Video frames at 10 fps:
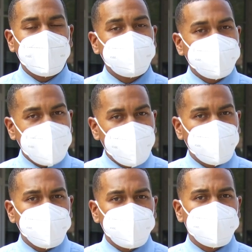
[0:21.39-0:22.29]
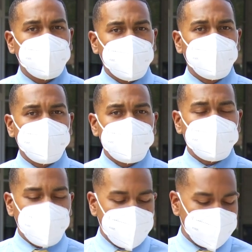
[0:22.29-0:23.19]
and child abuser learned his
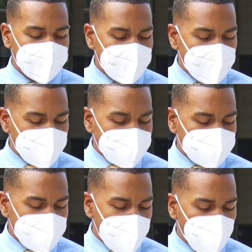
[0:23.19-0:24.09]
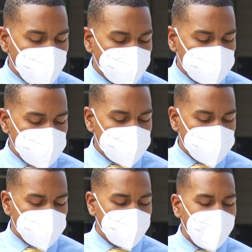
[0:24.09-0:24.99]
fate. Mackenzie Hellman will spend
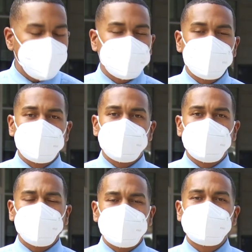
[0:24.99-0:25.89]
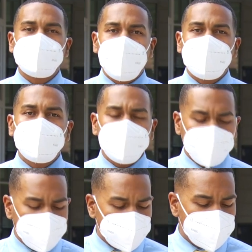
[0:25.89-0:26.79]
two life sentences plus 90
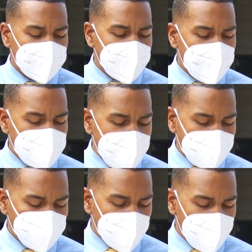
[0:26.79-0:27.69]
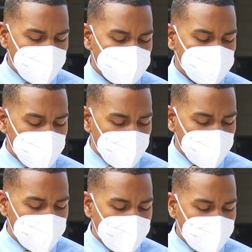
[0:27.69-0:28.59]
years behind bars
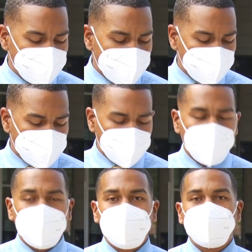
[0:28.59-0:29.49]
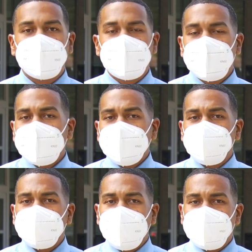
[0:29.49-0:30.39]
per a judge's order.
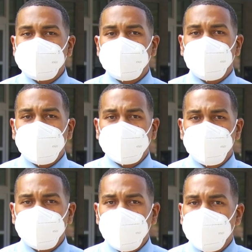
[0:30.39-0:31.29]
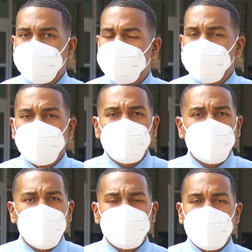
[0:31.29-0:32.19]
Even as the victim's family, a
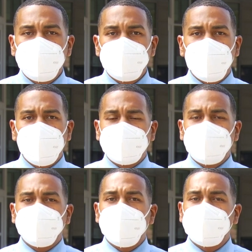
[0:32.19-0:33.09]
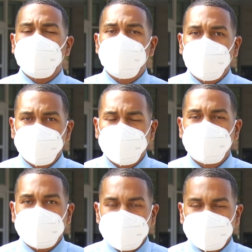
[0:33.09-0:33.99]
two-year-old baby boy, gave very emotional
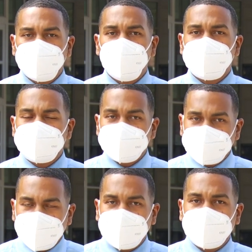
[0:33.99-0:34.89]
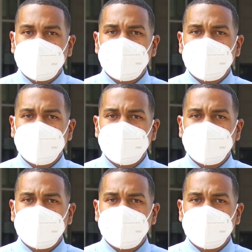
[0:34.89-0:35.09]
testimony today,